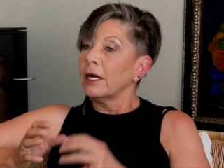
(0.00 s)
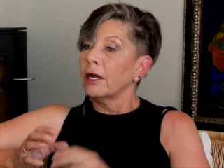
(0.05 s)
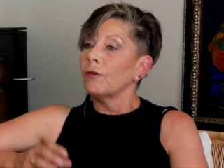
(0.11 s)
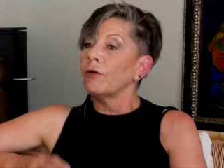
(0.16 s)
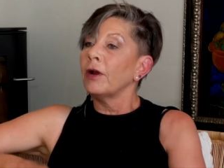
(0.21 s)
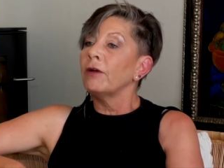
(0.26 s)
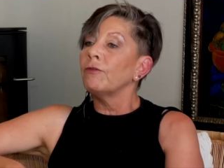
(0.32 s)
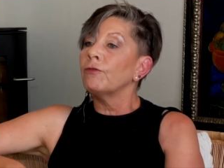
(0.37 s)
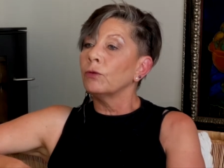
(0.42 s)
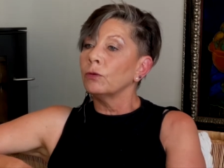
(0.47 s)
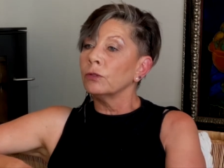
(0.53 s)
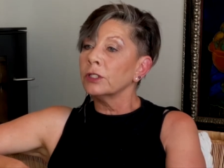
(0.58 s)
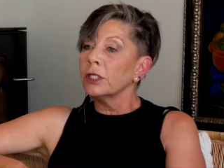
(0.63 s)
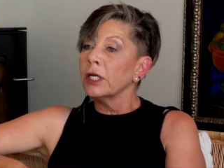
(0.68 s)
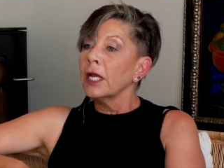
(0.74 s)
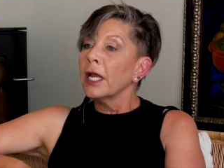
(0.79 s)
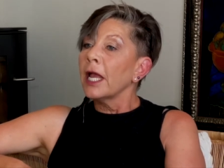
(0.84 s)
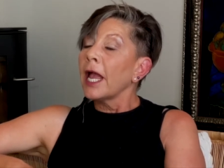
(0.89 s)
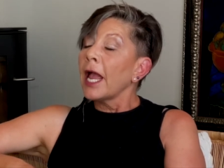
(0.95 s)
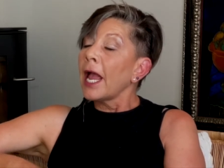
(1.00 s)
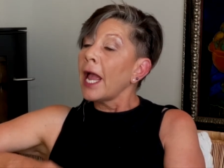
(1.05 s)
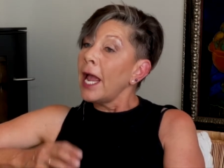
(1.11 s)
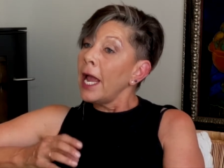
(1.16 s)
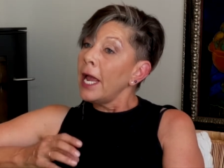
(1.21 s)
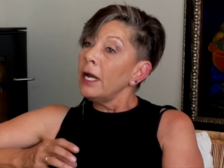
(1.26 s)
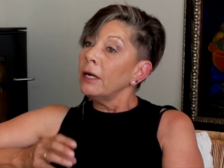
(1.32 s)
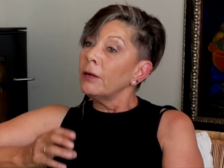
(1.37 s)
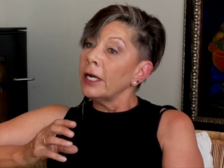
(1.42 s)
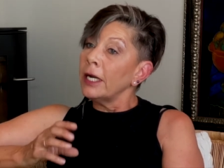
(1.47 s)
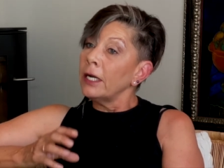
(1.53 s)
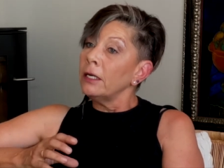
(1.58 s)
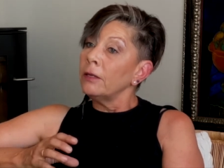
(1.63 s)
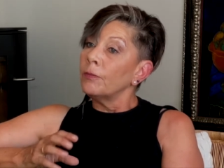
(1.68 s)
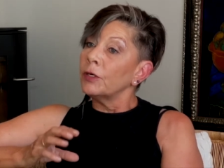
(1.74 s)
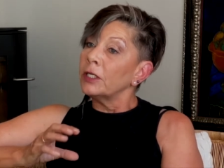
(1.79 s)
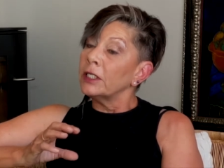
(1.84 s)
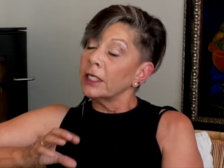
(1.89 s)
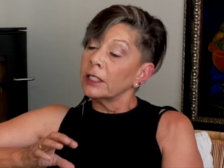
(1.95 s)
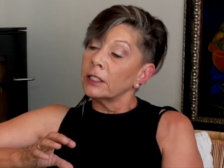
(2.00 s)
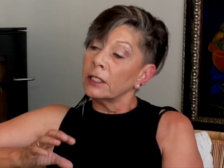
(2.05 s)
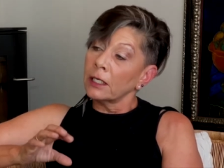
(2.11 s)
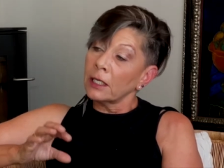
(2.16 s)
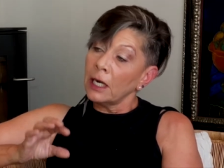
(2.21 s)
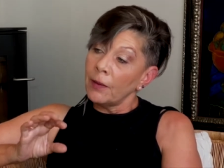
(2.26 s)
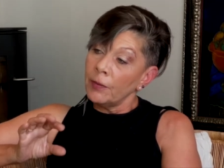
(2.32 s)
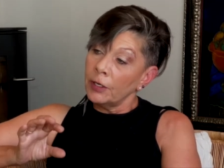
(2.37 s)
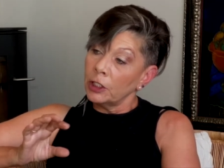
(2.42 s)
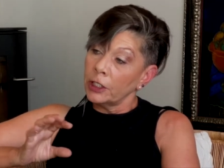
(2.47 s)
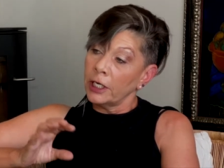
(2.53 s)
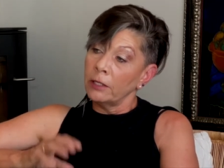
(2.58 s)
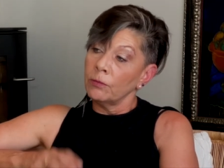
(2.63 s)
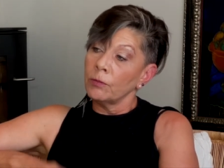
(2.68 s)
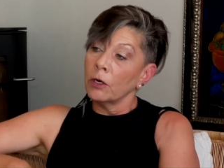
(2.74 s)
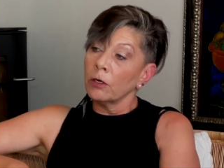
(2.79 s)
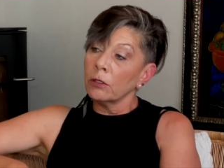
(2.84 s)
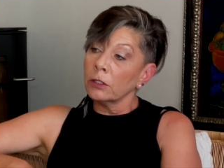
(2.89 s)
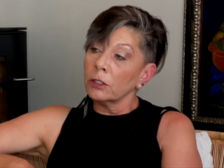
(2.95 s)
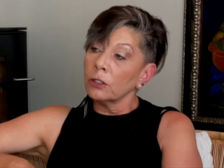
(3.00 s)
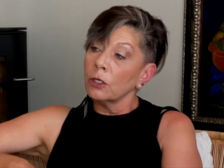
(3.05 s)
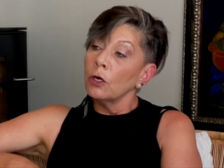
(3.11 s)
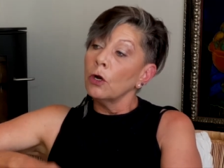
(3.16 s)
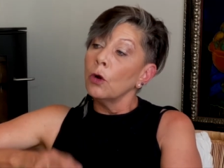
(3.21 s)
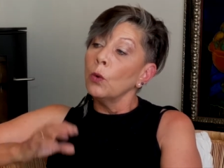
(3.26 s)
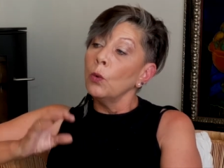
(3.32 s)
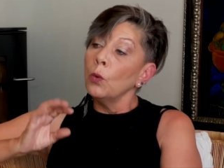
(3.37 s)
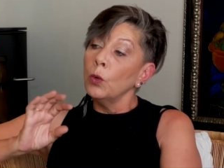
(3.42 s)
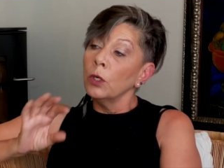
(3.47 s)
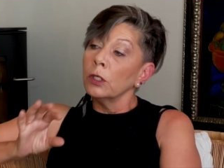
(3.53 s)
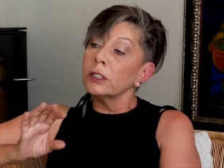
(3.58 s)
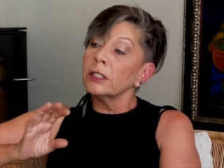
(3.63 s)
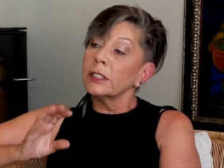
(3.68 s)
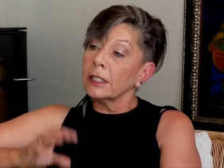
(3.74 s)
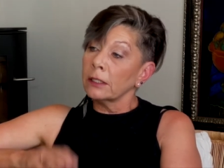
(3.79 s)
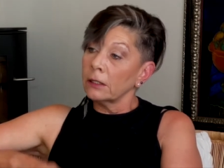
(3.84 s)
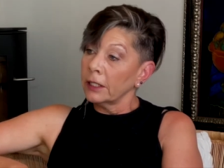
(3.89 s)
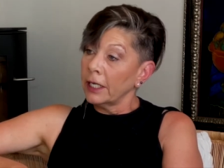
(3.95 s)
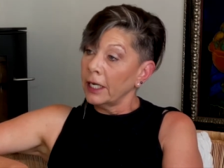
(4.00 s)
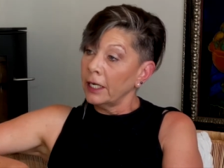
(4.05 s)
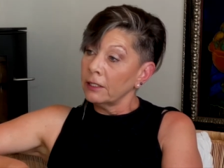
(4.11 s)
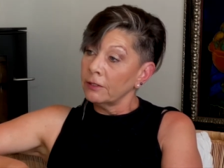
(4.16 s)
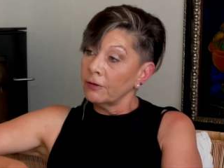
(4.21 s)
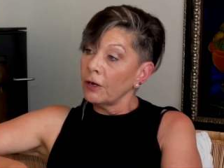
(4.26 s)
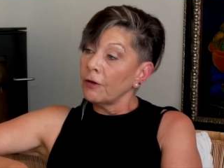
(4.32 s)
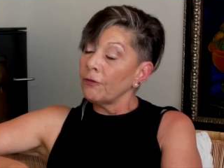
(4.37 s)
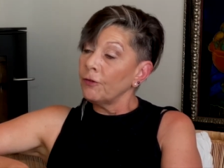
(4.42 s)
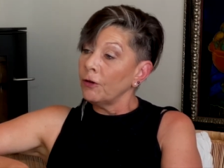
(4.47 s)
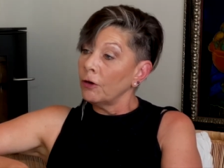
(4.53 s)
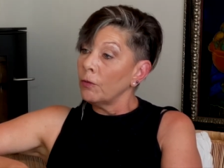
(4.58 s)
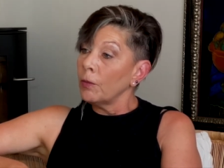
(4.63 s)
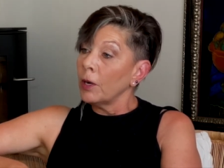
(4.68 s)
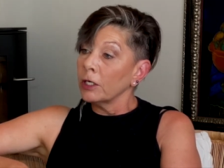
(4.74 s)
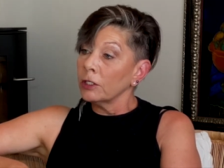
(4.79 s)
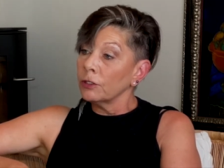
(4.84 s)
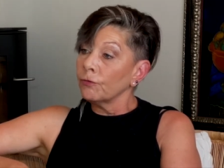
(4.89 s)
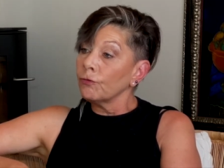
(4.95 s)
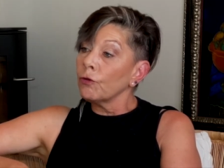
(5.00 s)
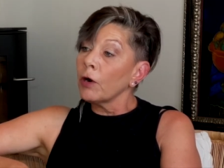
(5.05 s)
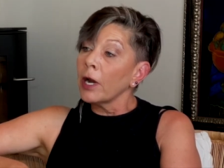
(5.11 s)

higher rainfalls, and in the predicted climate change models will still get a fair amount